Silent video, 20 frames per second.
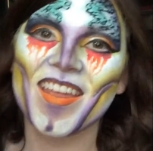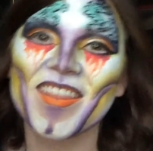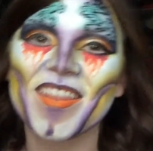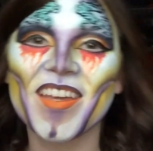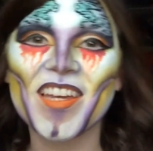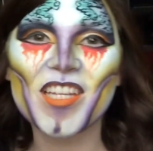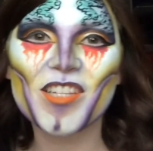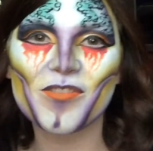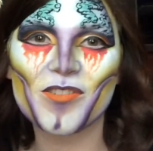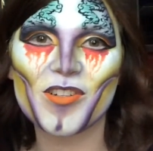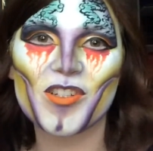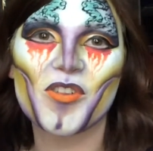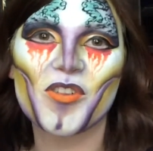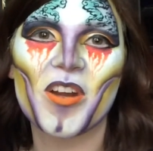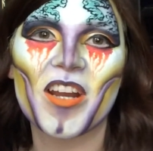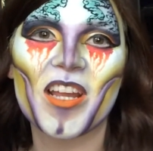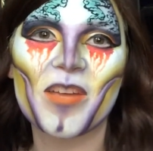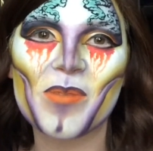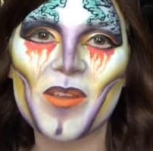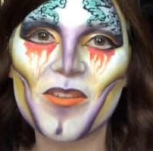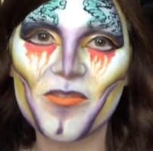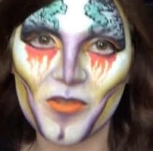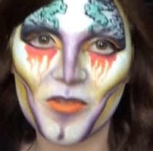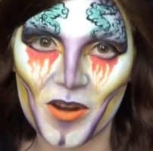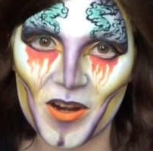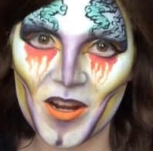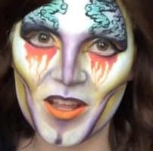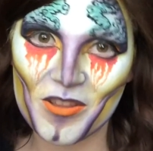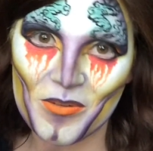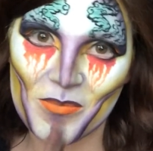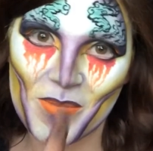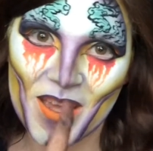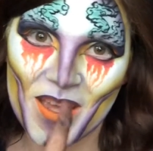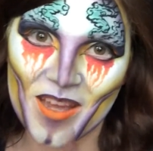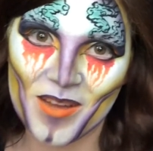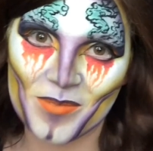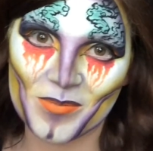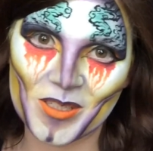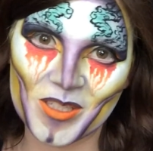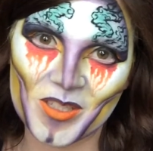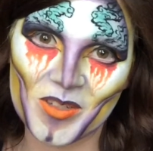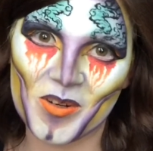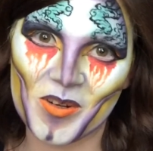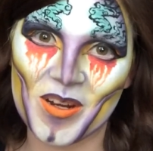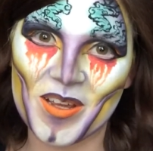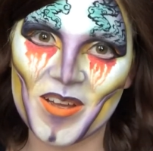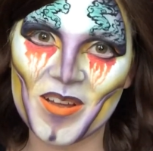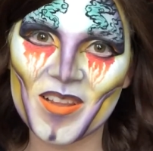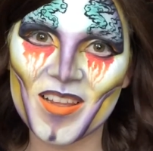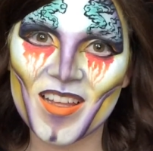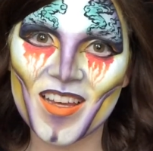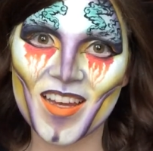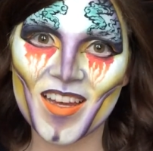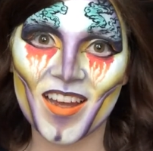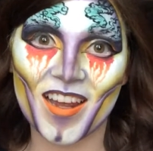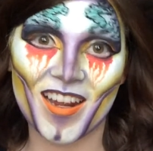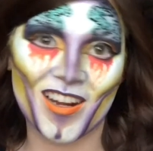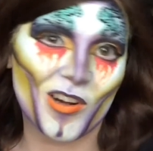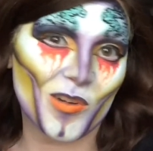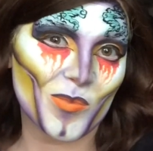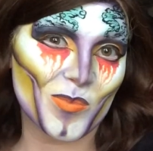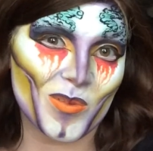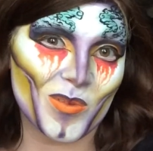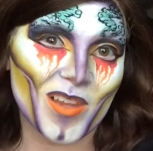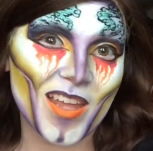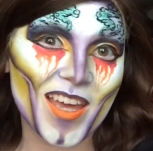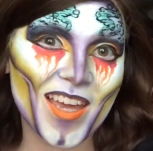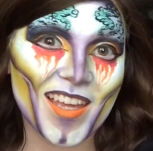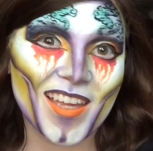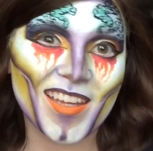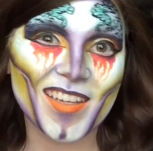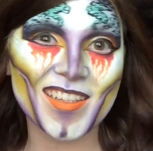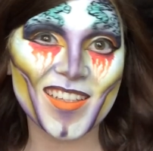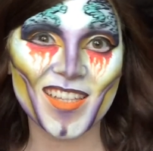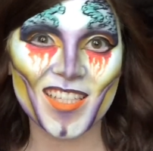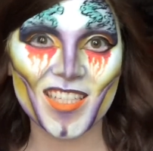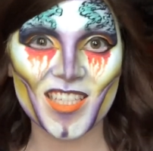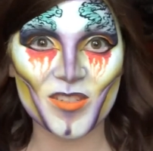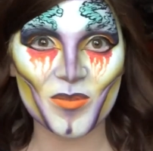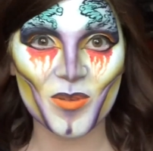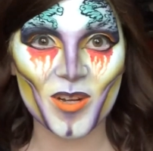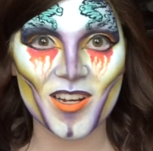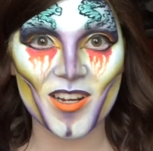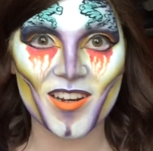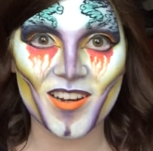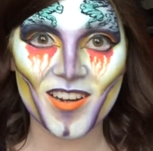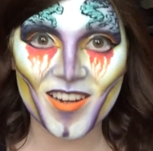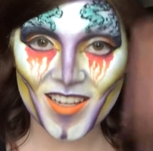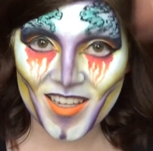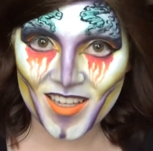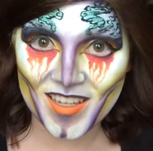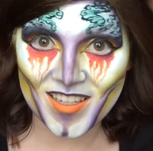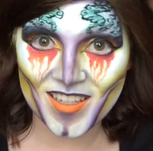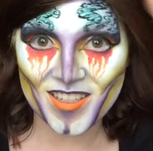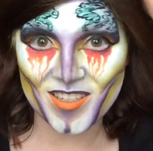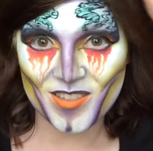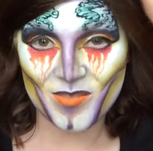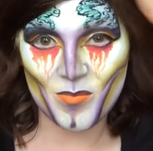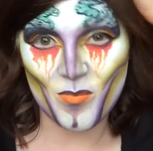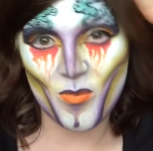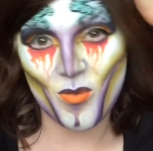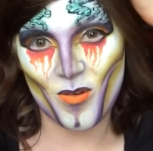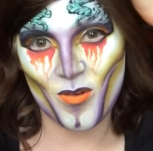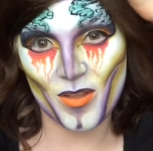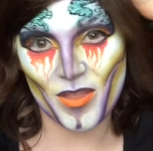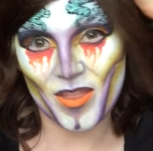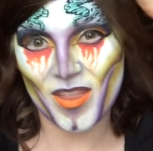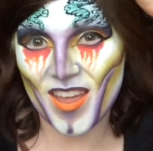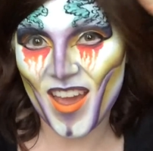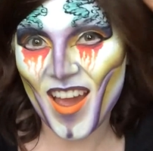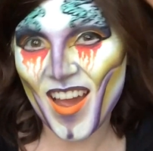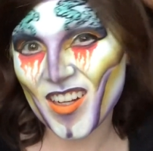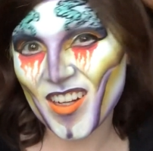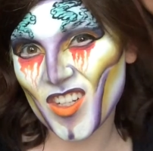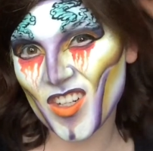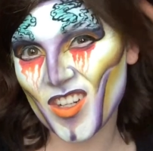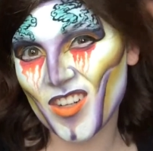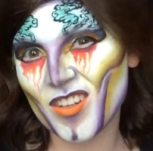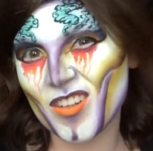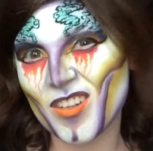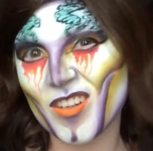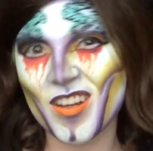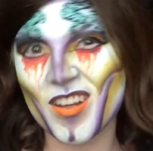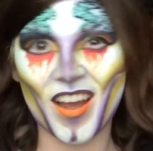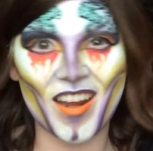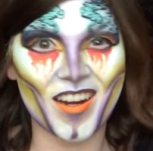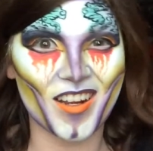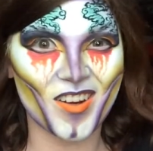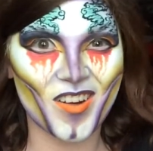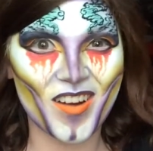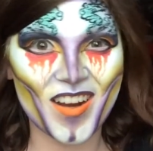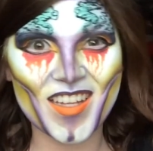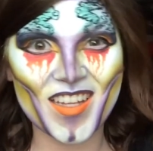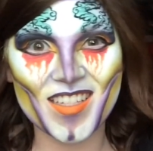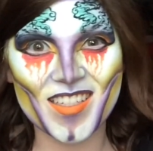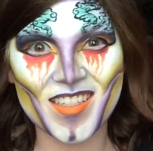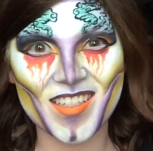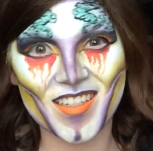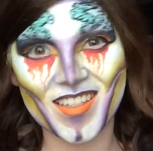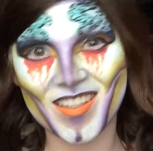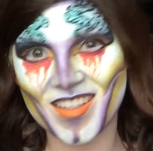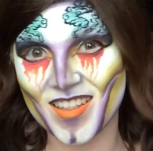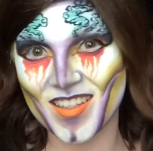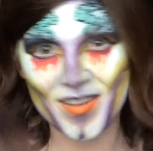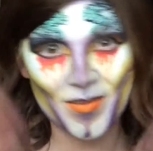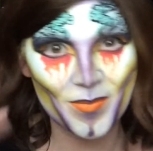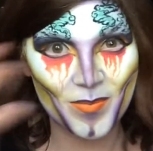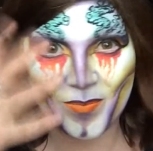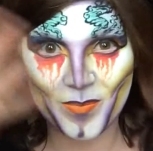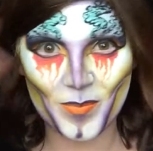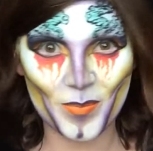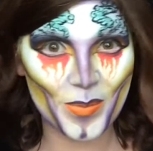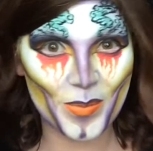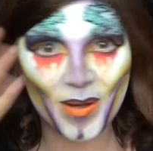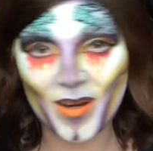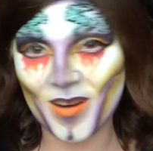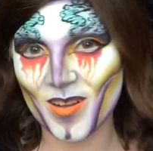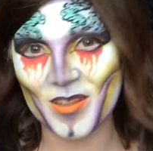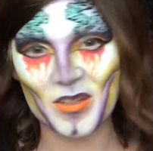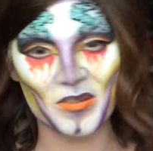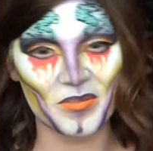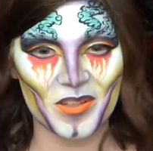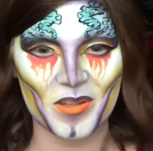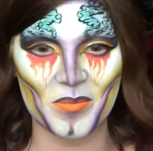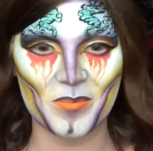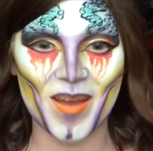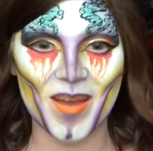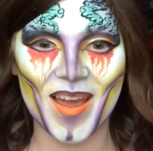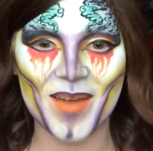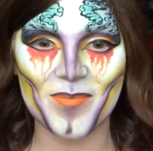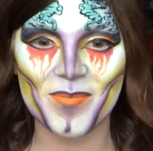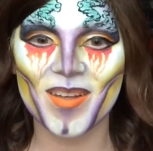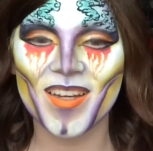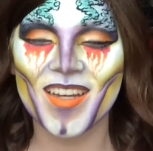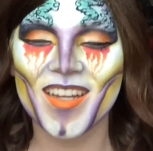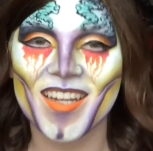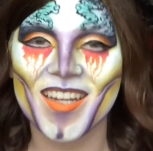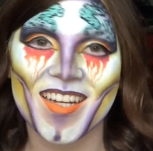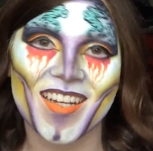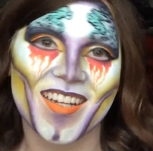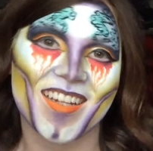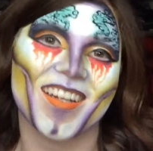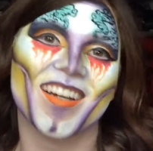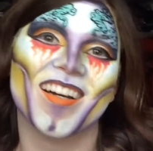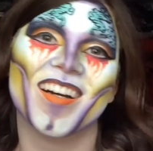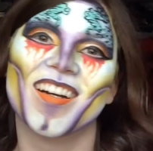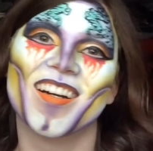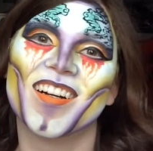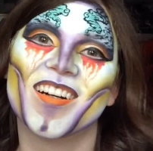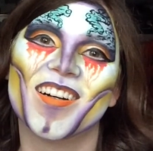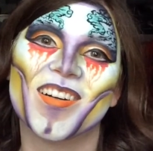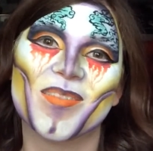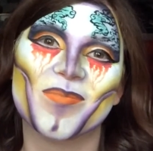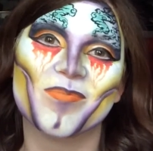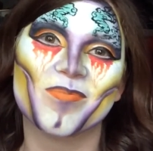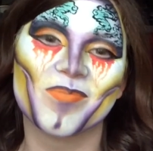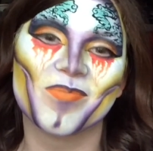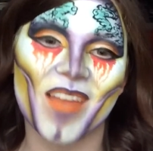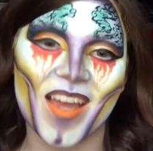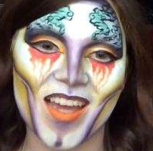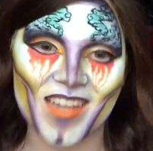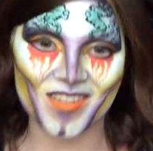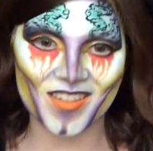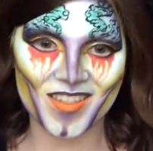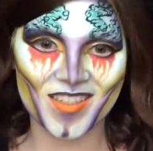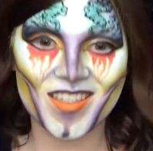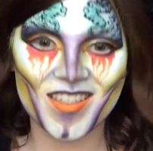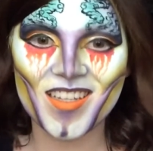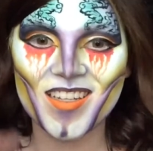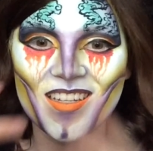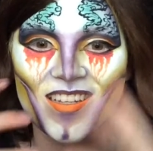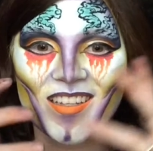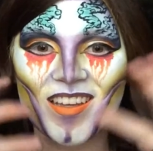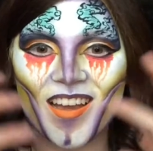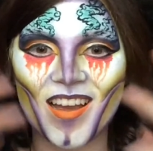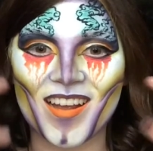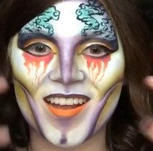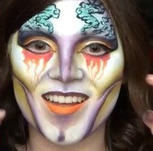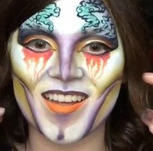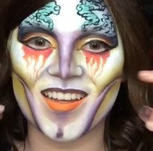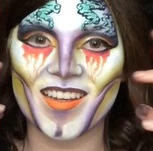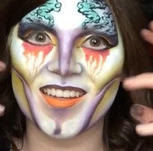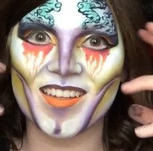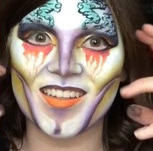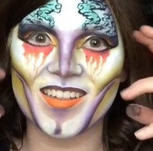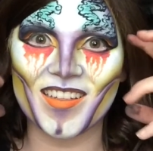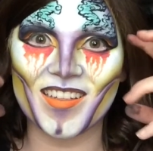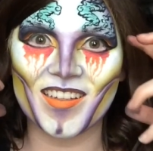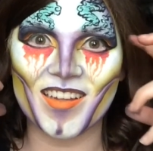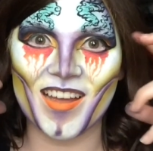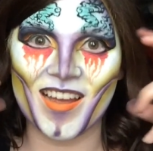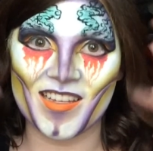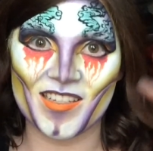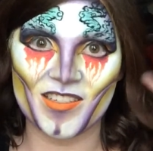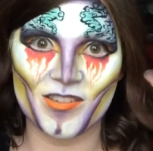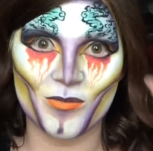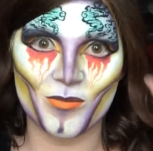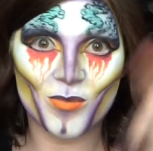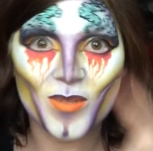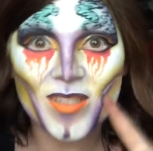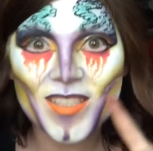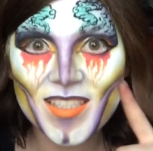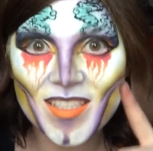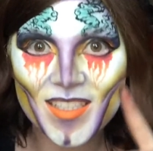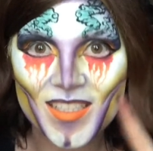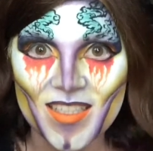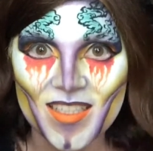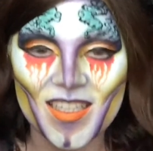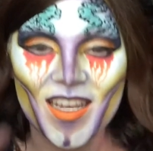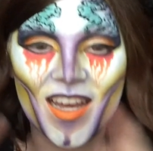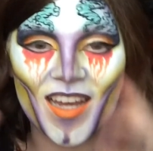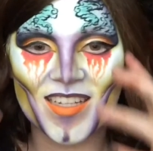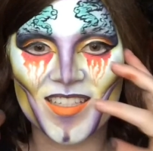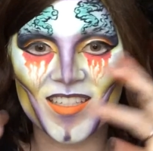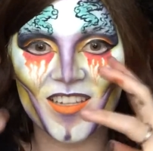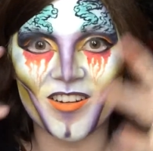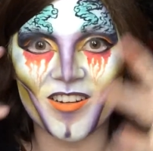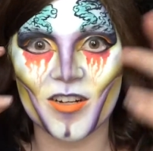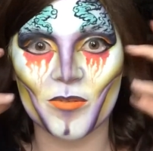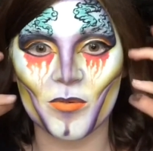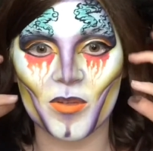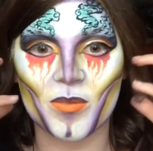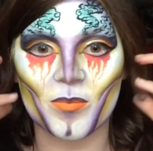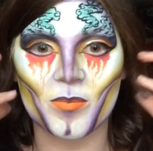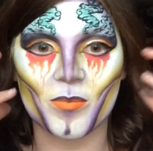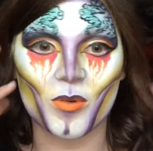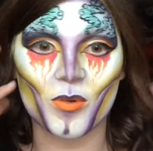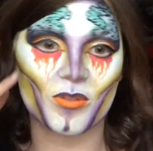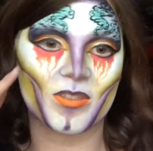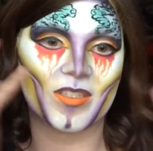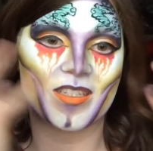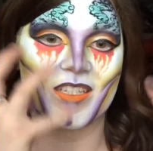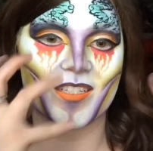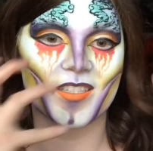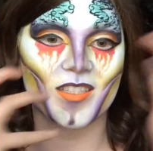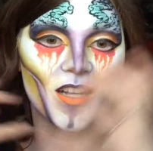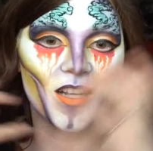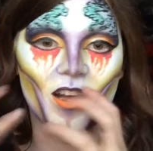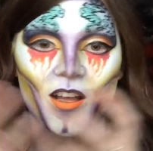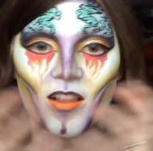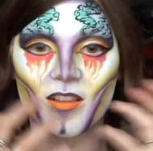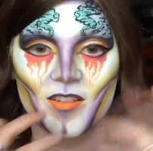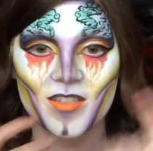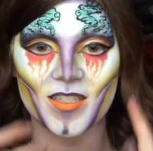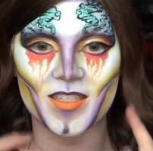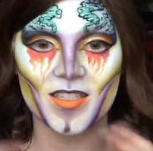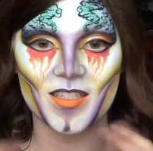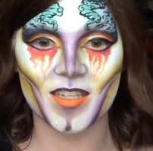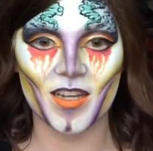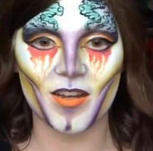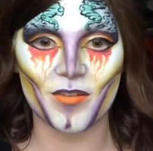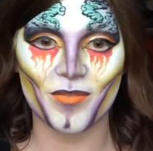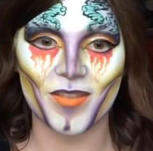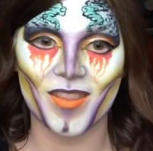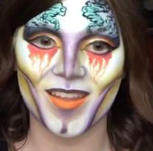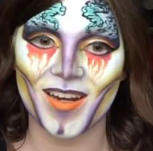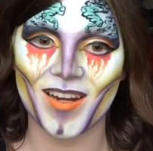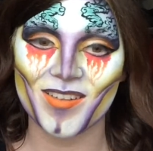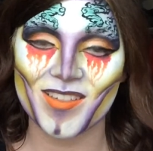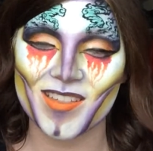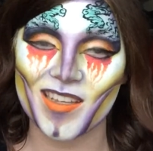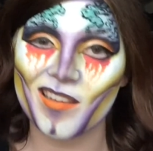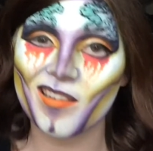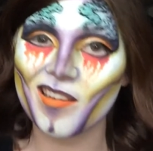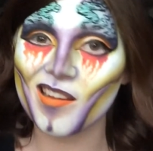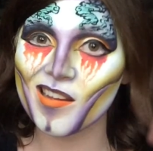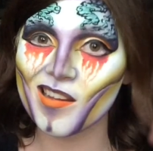thanks for joining me for another makeup tutorial. I hope you like it. This one is more theatrical, kind of crazy, a bit all over the map. As you will see, I started with mostly just the colors and stuff, and then I was like,